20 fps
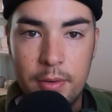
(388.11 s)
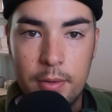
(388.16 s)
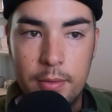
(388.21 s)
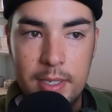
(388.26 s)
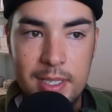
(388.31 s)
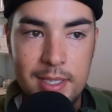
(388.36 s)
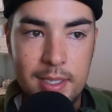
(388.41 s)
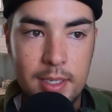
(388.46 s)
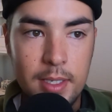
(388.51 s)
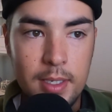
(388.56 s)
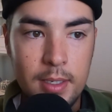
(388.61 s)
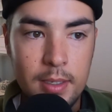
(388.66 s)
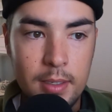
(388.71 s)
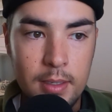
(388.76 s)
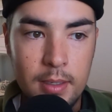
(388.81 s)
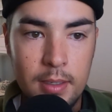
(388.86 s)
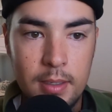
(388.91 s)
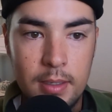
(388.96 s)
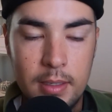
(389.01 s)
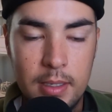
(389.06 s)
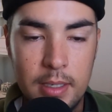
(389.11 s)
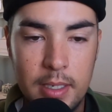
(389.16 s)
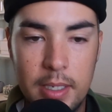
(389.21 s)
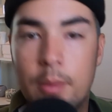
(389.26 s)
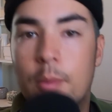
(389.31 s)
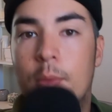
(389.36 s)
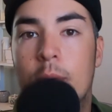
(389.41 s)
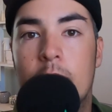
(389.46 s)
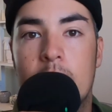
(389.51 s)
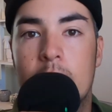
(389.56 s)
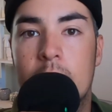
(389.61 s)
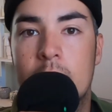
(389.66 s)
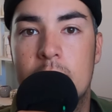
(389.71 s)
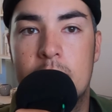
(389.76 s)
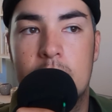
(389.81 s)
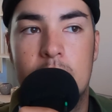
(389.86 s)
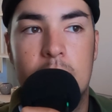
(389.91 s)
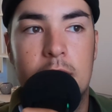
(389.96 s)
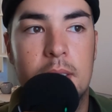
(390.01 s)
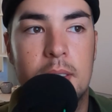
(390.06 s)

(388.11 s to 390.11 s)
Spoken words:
reason, it works.